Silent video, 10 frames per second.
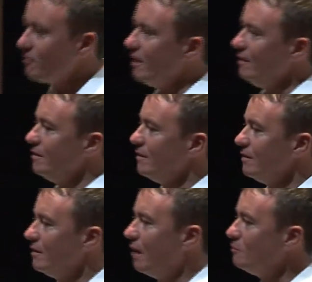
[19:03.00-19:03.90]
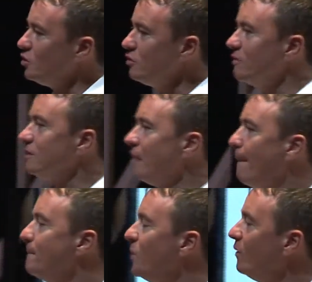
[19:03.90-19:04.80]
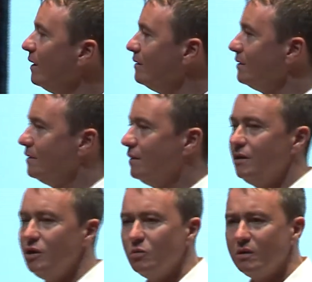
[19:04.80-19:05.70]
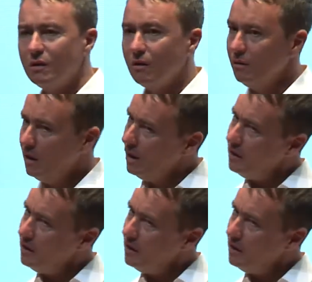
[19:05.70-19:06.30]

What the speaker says: friend, I'm sure at some point you would have gone,